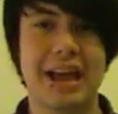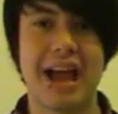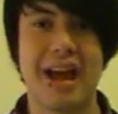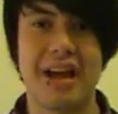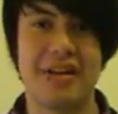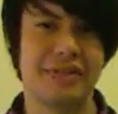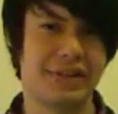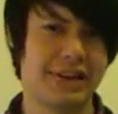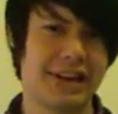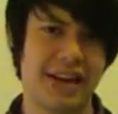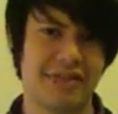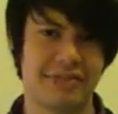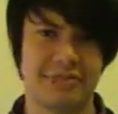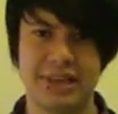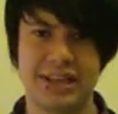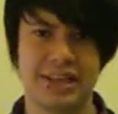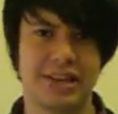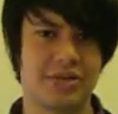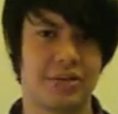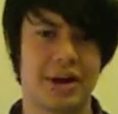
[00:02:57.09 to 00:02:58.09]
out if you left
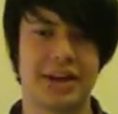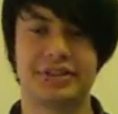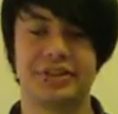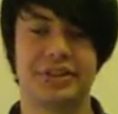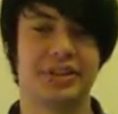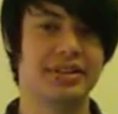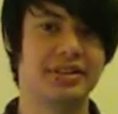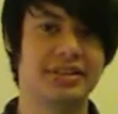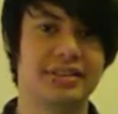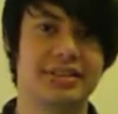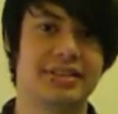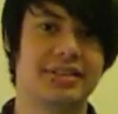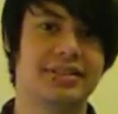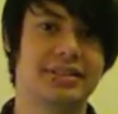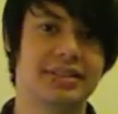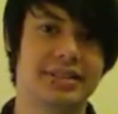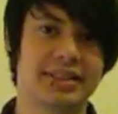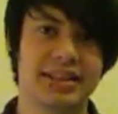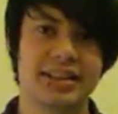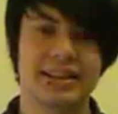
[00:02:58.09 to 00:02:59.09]
me questions
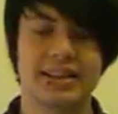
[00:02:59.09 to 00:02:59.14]
and